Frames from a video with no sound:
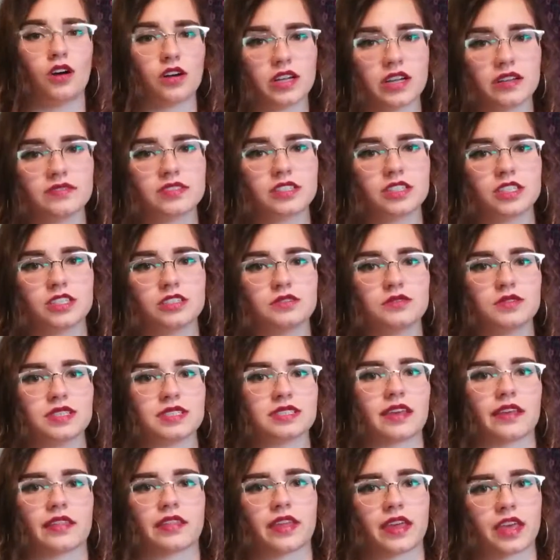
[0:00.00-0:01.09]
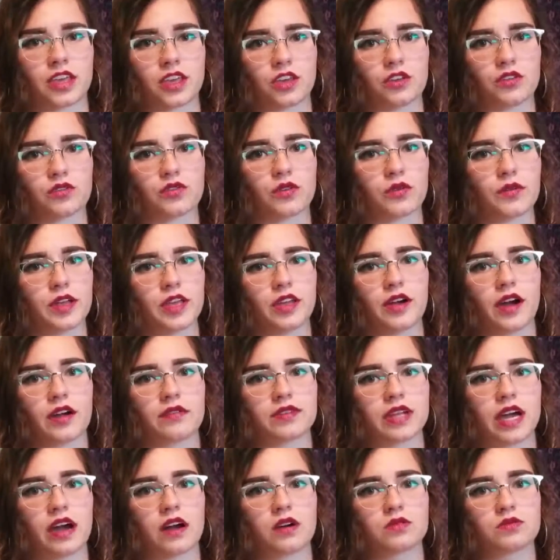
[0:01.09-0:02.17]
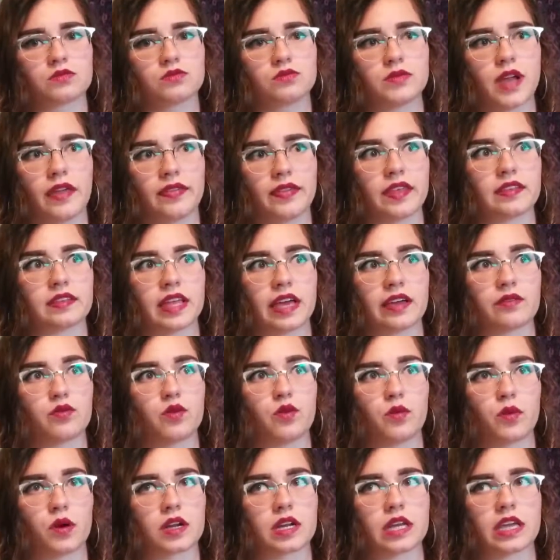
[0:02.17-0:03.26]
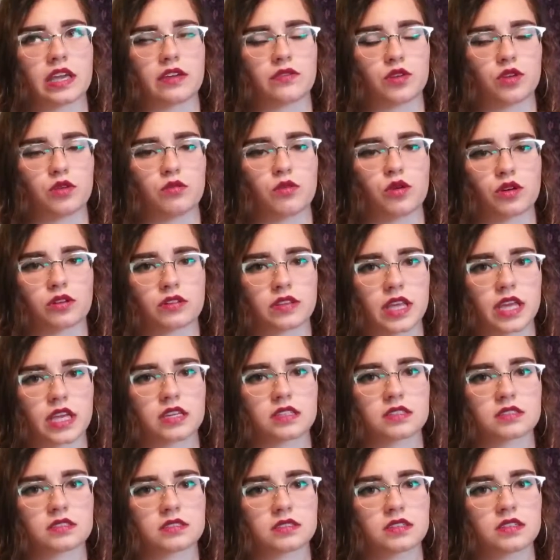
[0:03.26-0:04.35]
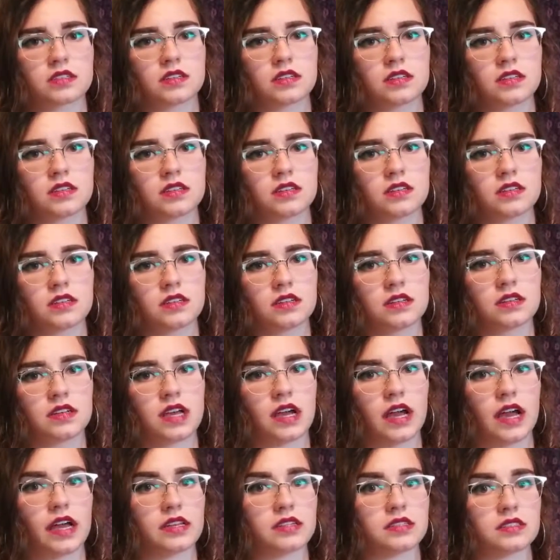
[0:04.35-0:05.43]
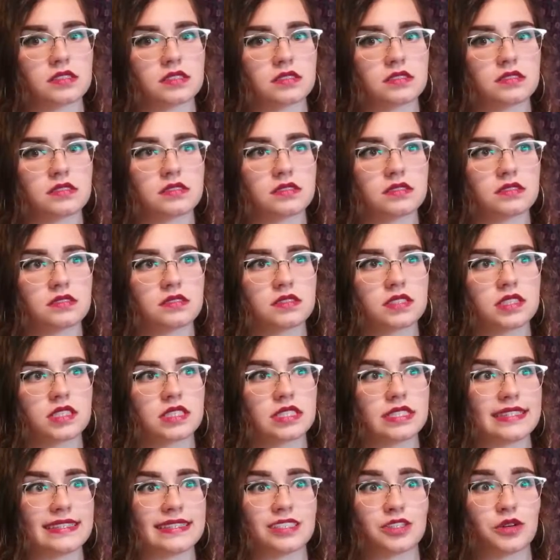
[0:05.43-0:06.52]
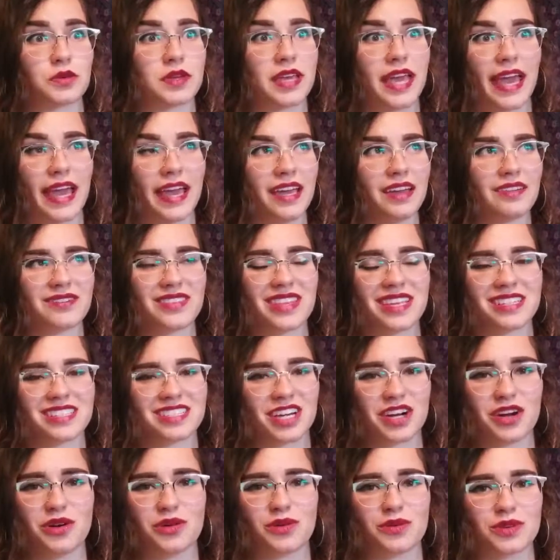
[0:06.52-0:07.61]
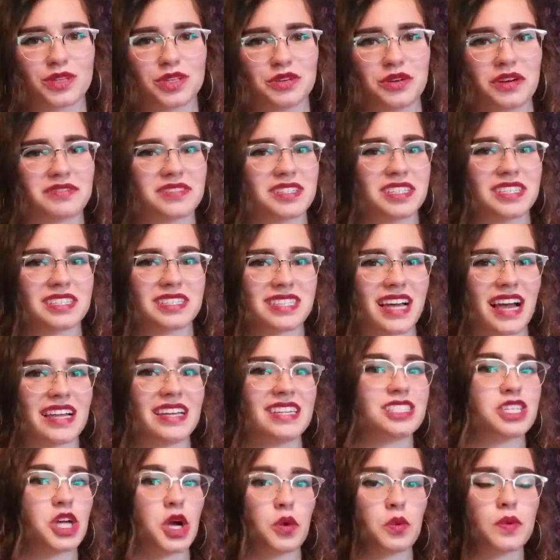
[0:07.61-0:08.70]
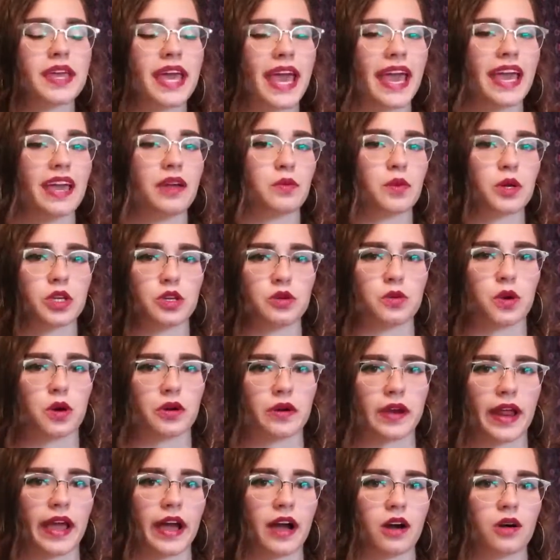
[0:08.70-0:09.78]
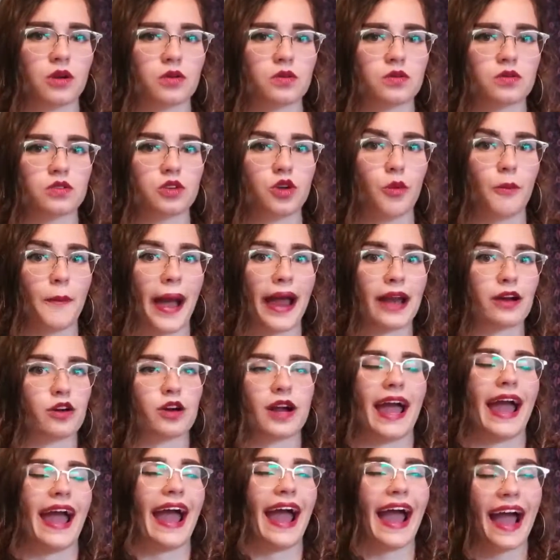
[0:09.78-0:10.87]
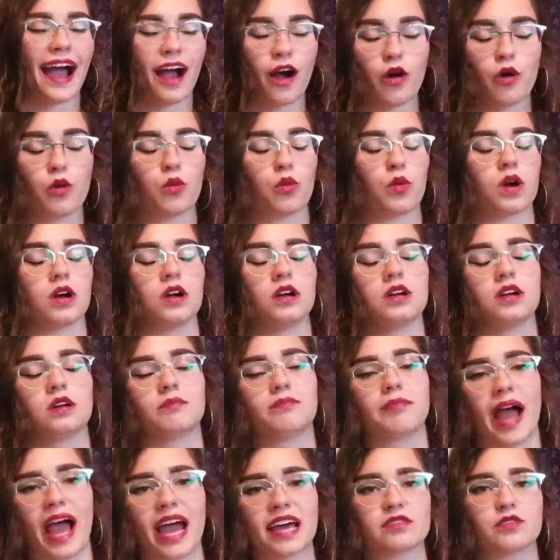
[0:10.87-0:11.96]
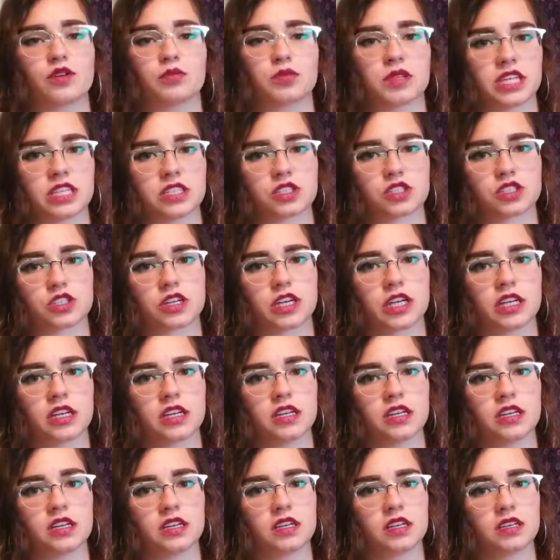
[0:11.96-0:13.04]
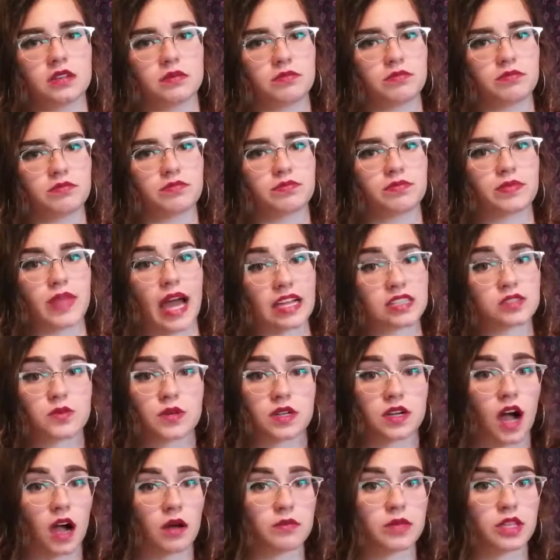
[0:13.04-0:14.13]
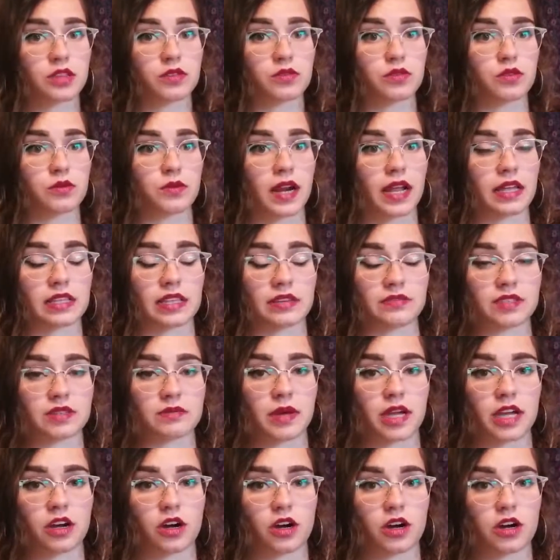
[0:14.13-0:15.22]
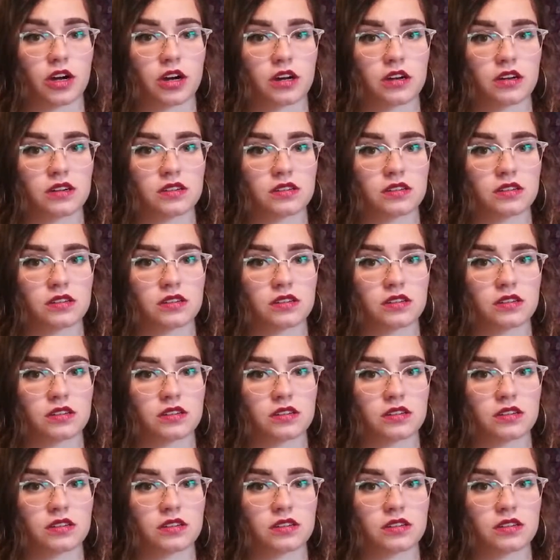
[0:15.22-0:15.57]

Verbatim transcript: All you have to do is say thank you for what you have now. And then life will want to give you more things. And it's okay if they don't. You have to decide it's okay where you are now, no matter how bad of a place you're in. That's what got me through when I lived in my car